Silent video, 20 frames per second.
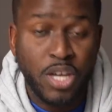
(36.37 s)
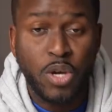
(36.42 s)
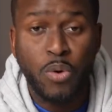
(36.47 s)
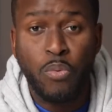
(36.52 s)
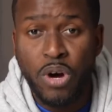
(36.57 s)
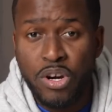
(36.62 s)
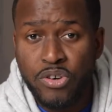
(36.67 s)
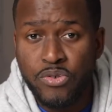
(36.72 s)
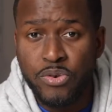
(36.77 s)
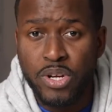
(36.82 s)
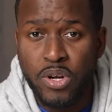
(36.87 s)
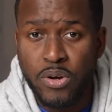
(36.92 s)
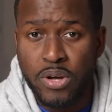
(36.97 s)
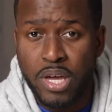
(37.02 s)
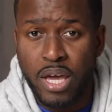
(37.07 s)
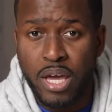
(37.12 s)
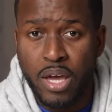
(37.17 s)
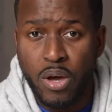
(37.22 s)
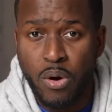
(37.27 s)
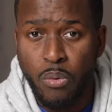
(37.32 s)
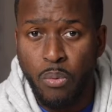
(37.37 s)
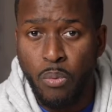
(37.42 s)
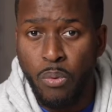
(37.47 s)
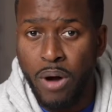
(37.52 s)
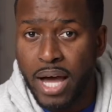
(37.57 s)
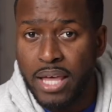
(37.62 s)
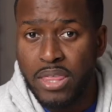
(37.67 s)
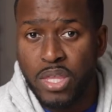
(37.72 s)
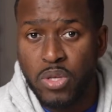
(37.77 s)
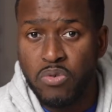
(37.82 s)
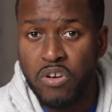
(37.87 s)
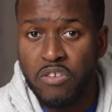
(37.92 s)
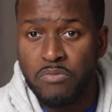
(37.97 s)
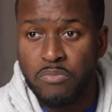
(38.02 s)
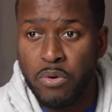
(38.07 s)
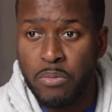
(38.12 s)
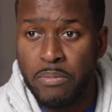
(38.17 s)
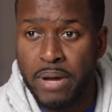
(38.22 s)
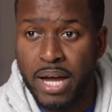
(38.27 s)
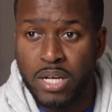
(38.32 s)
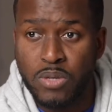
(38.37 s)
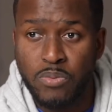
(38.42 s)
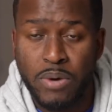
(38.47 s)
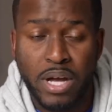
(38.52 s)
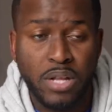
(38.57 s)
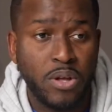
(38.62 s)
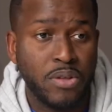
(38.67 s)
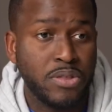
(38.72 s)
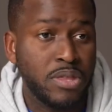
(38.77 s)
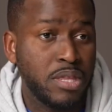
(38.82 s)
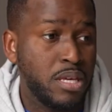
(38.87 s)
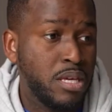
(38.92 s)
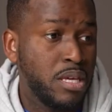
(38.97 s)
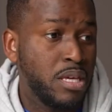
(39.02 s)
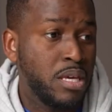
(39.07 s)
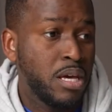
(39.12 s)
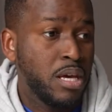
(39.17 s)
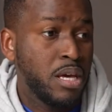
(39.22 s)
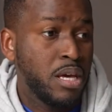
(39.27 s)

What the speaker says: you're wondering, okay, why the 12 Pro Max? Why not the